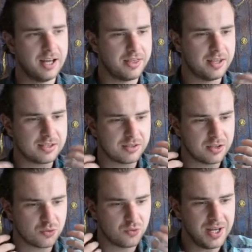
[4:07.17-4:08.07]
there's
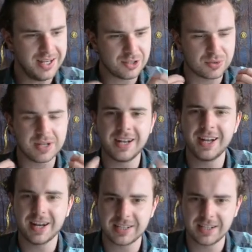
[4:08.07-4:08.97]
this really sort of
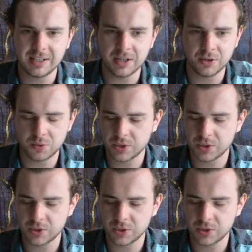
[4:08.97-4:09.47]
nutty note,